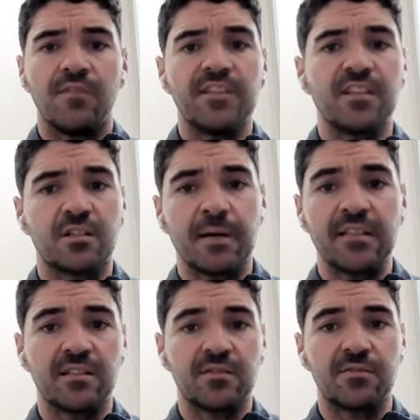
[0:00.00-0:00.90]
the physical
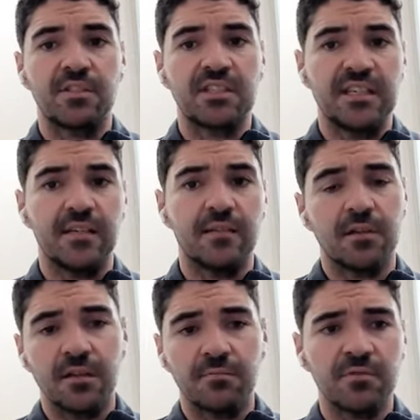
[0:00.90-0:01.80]
demands of
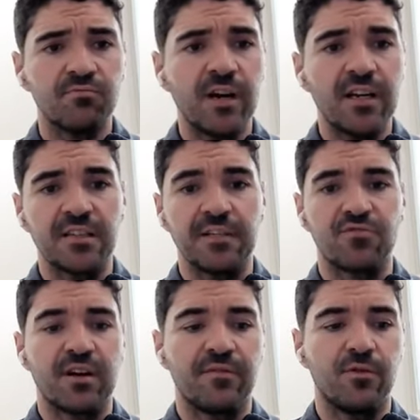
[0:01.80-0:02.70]
skiing are uh, relatively
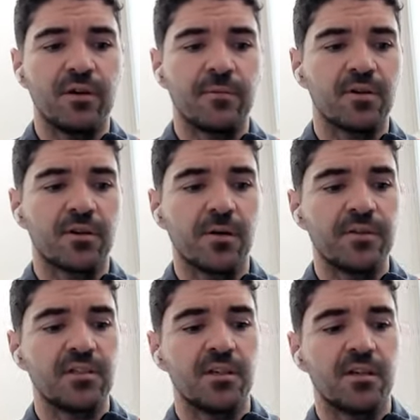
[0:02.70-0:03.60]
straightforward. I'm not going to
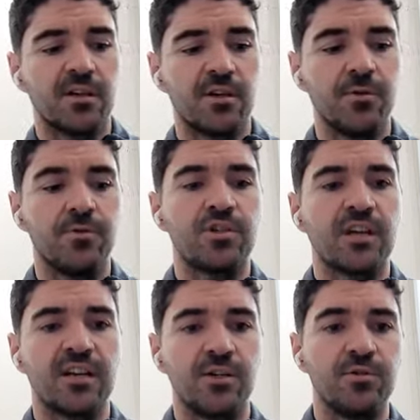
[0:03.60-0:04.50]
go into
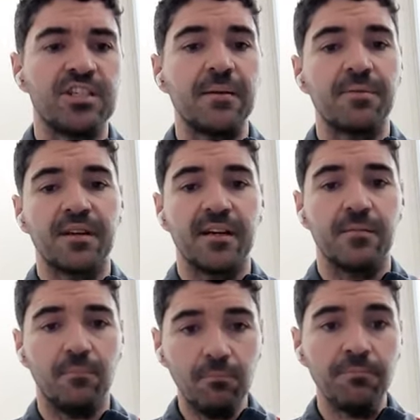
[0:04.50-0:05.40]
huge uh, huge depth
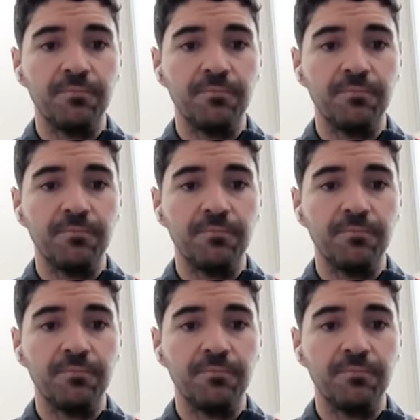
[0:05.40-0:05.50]
here,